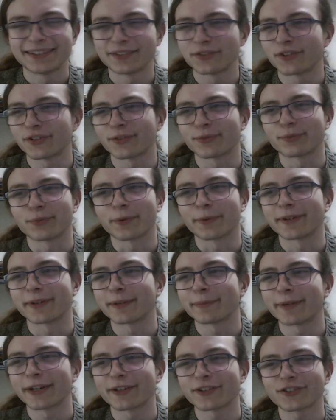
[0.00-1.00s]
just
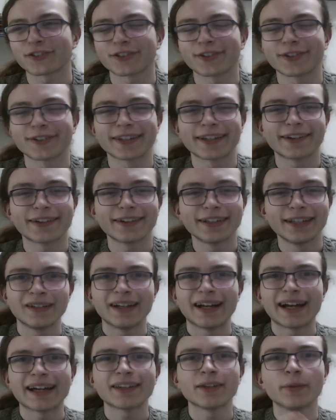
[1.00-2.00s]
ruining my shot now.
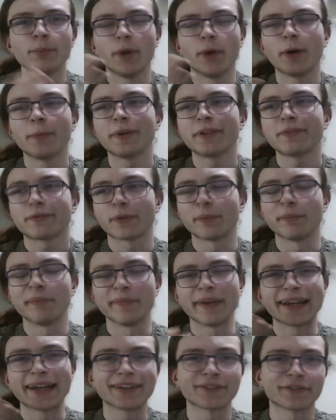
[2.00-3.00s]
At the moment, the
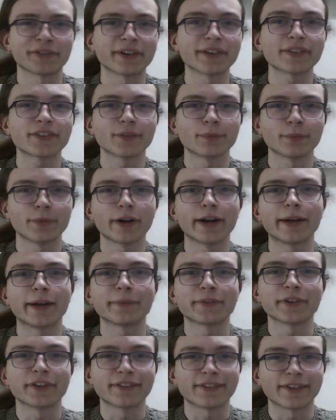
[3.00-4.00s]
main reason why
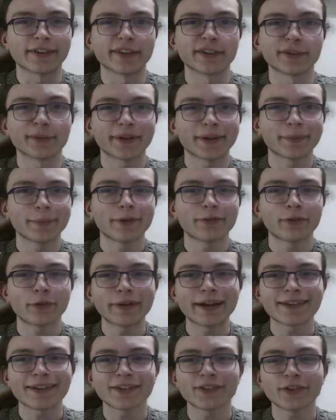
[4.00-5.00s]
I'm continuing with
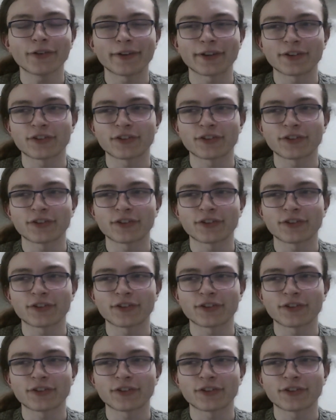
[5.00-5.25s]
ARESDA is